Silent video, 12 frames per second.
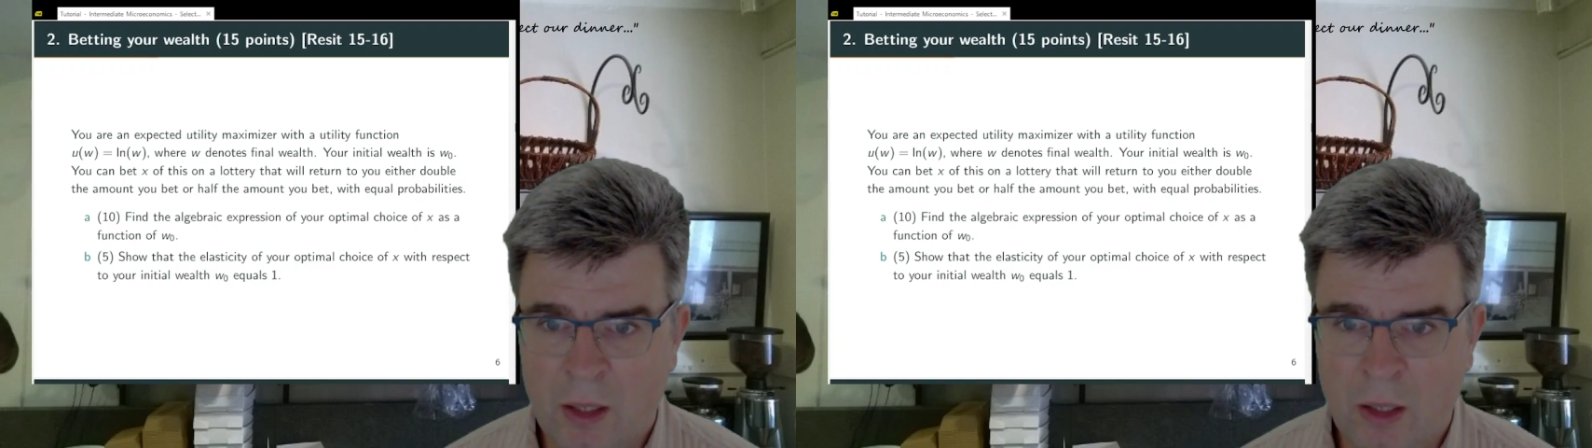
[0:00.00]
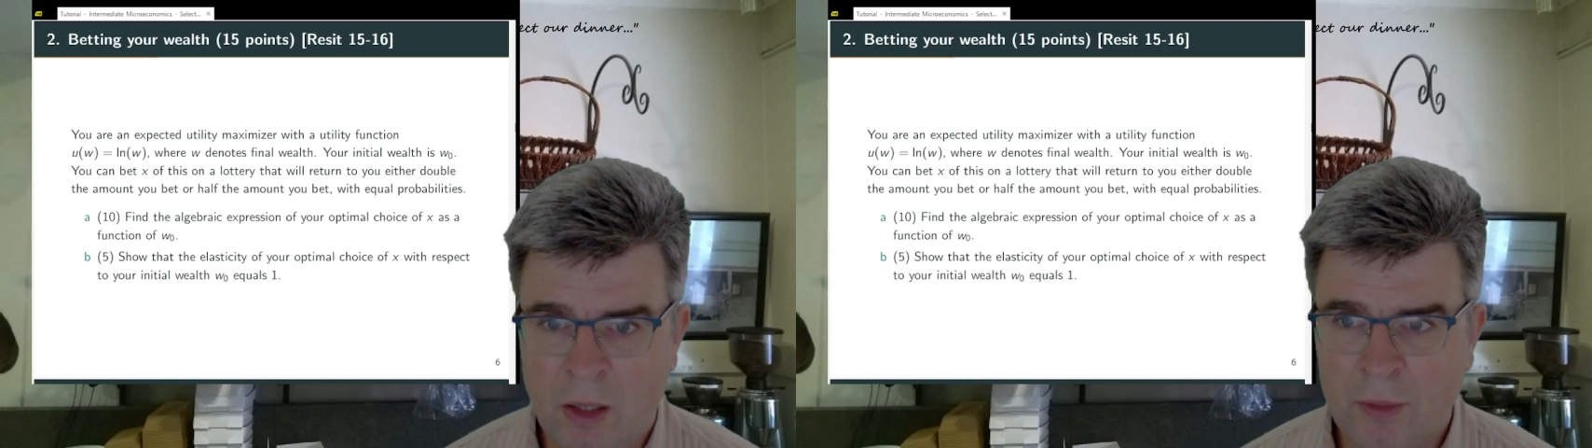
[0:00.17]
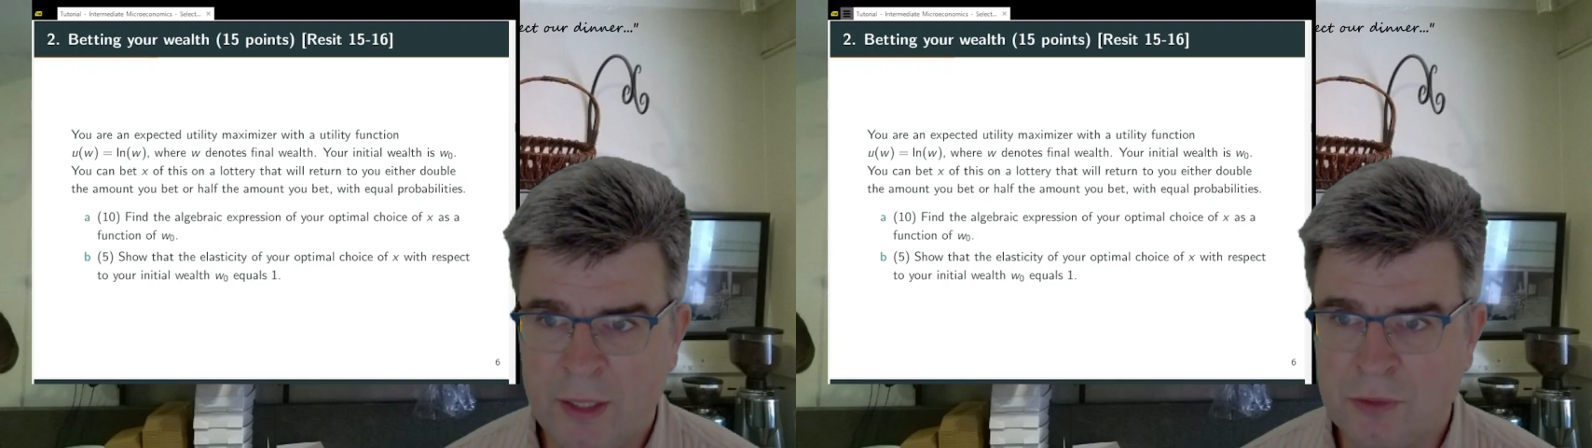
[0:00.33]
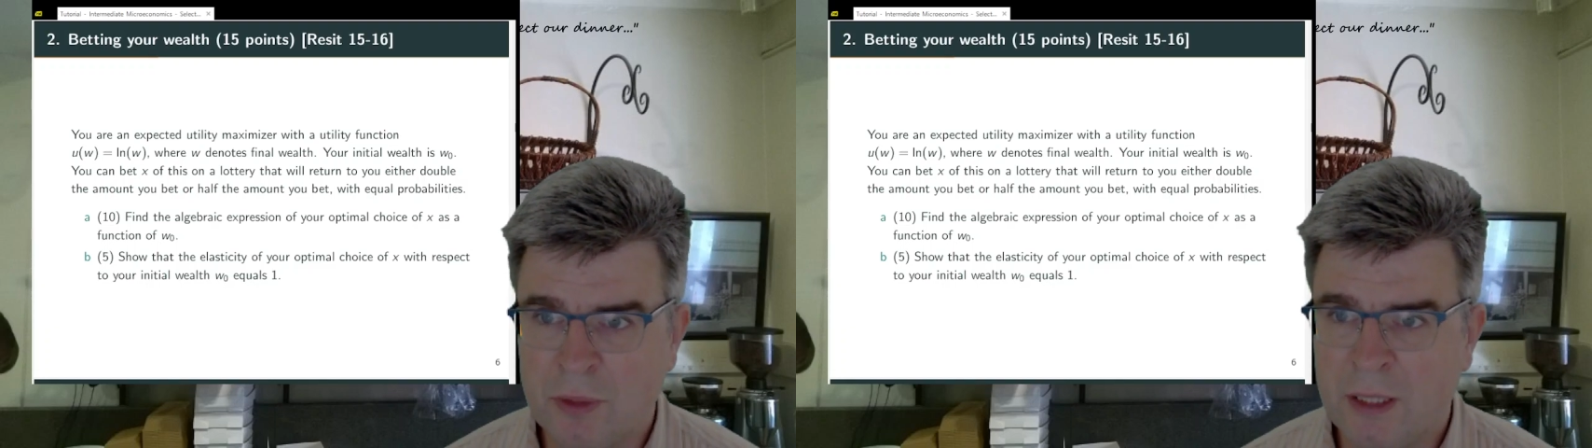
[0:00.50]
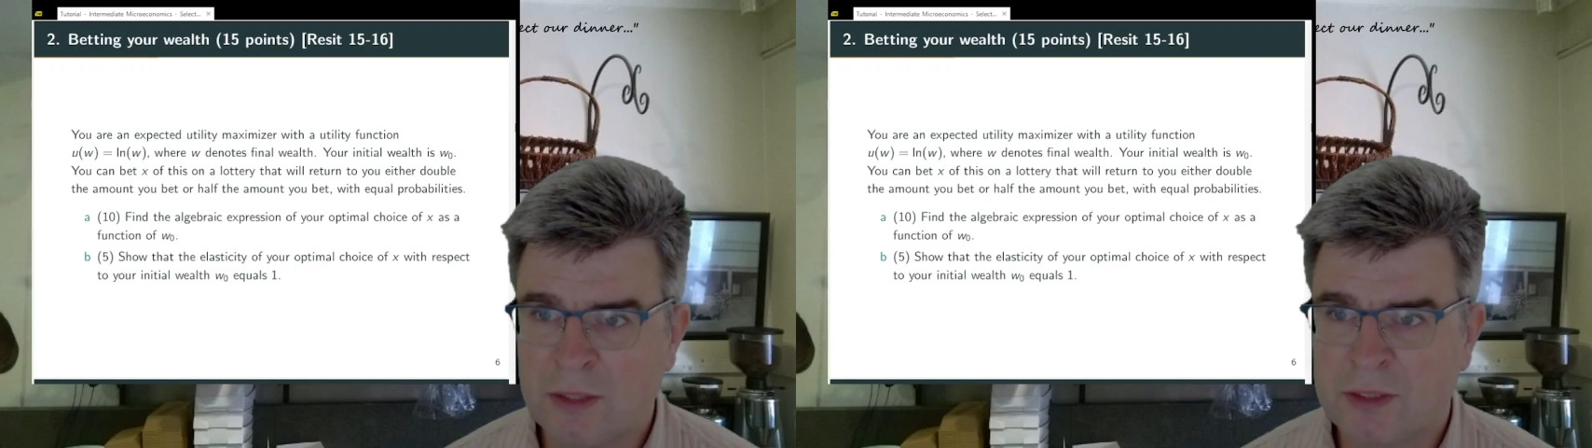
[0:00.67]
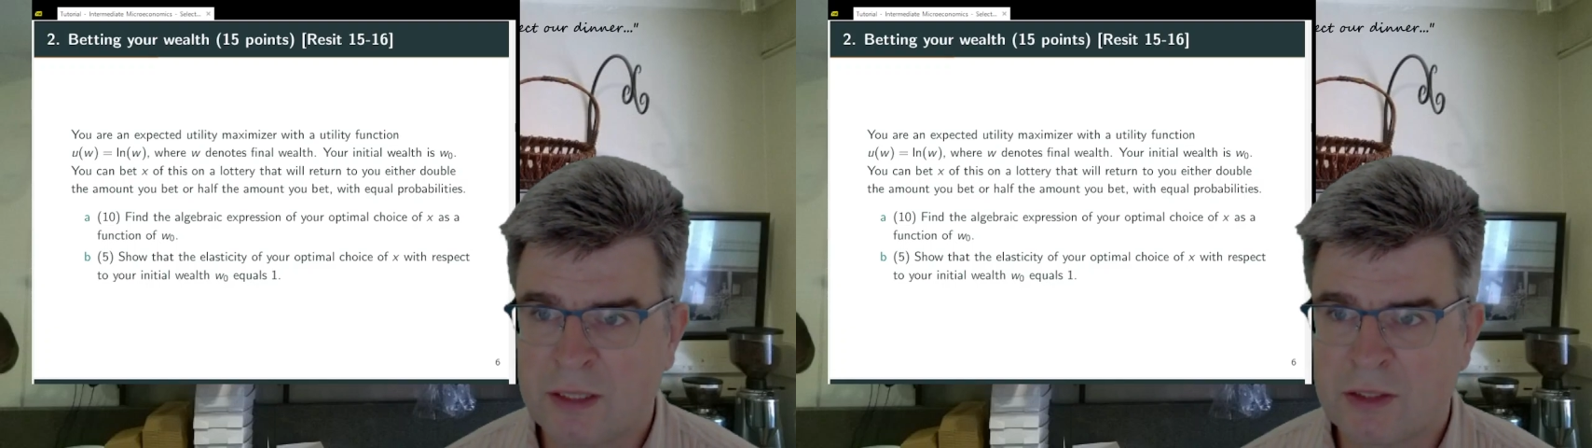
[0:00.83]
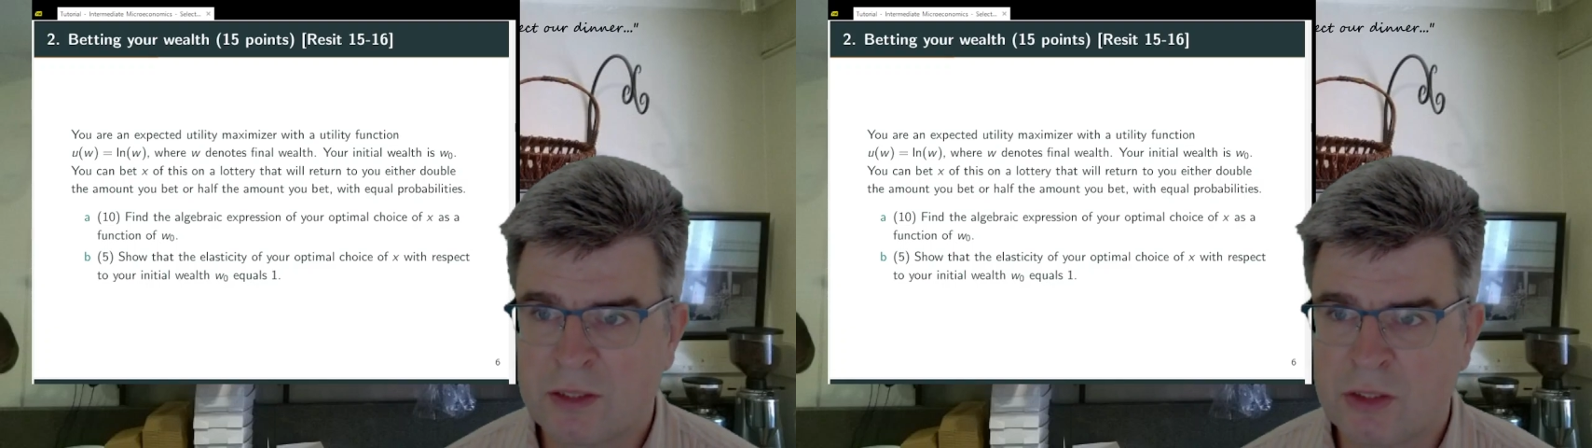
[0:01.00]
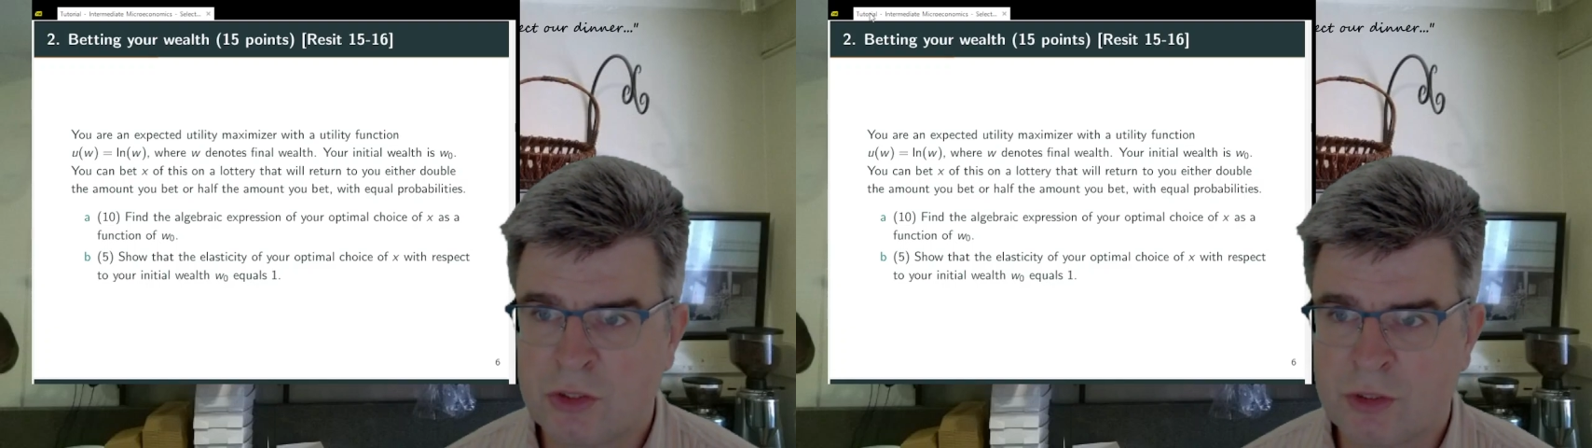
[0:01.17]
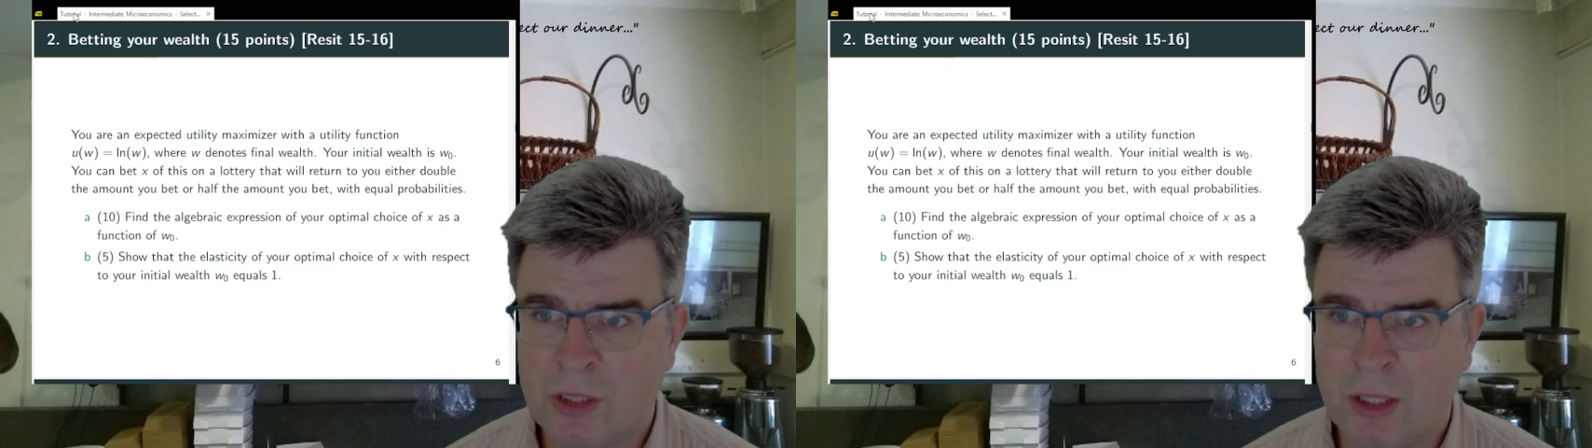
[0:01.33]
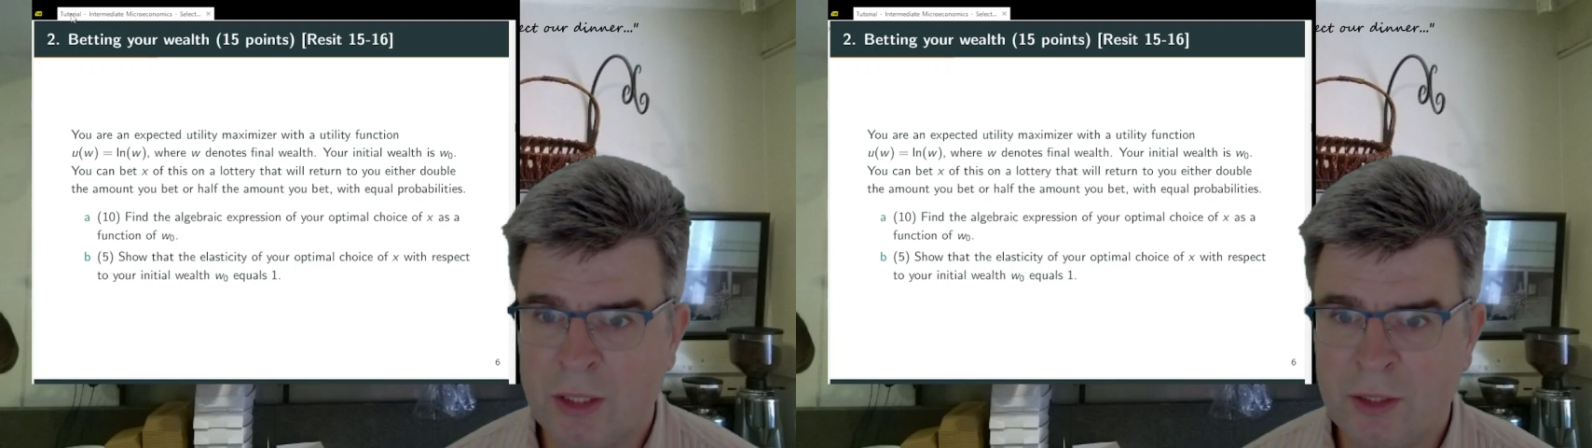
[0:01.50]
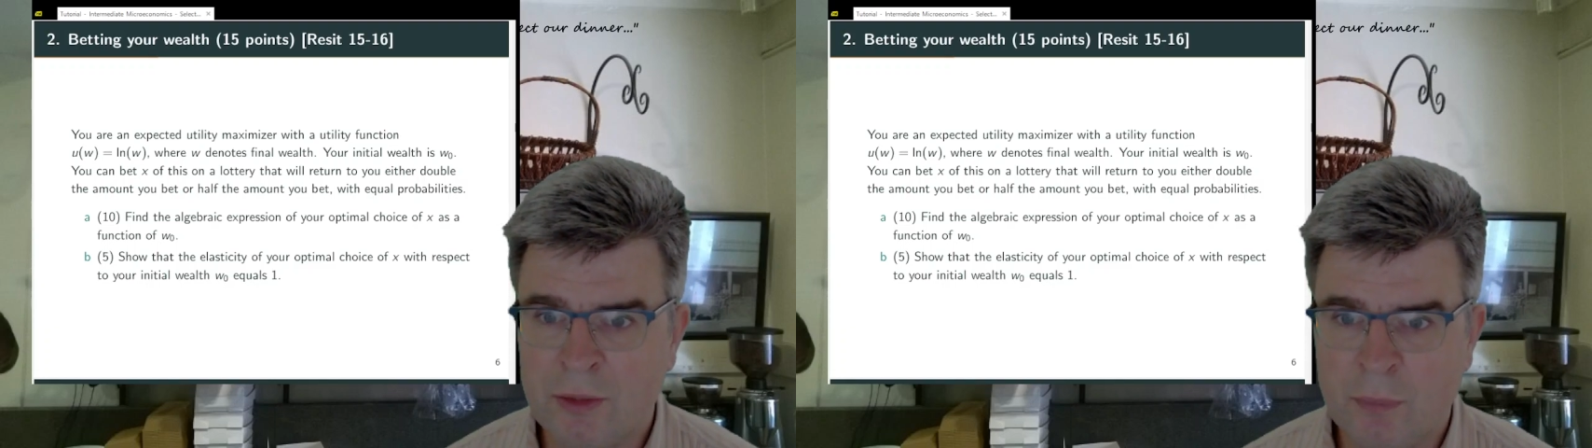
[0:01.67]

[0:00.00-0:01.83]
Okay, so let's get started.